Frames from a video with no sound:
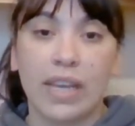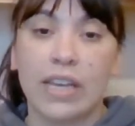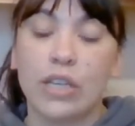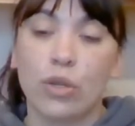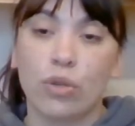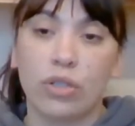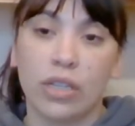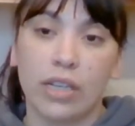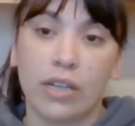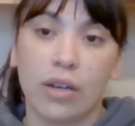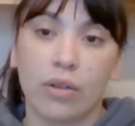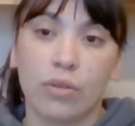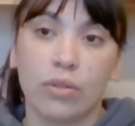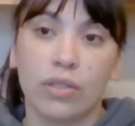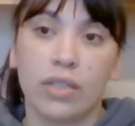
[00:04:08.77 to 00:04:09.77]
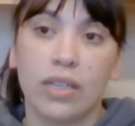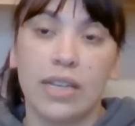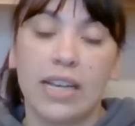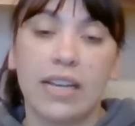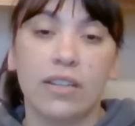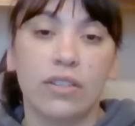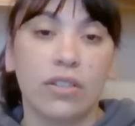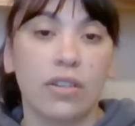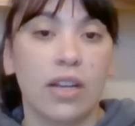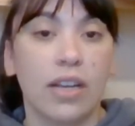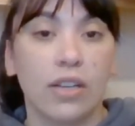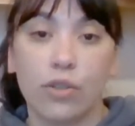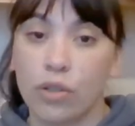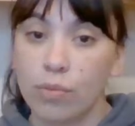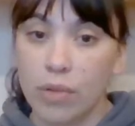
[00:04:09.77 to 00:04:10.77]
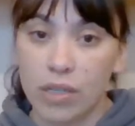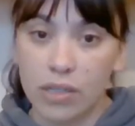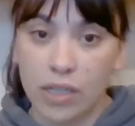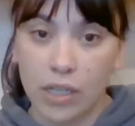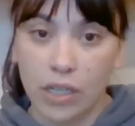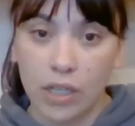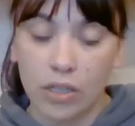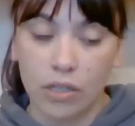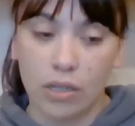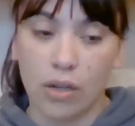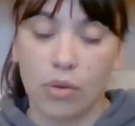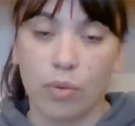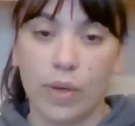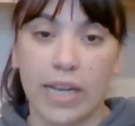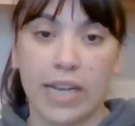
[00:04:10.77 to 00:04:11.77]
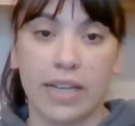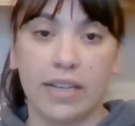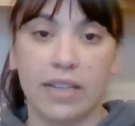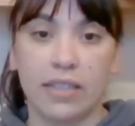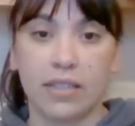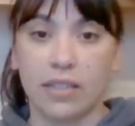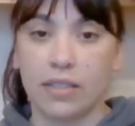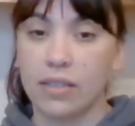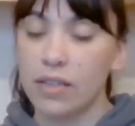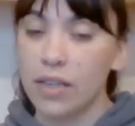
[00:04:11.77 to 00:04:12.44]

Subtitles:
It usually goes intramuscular, so it's a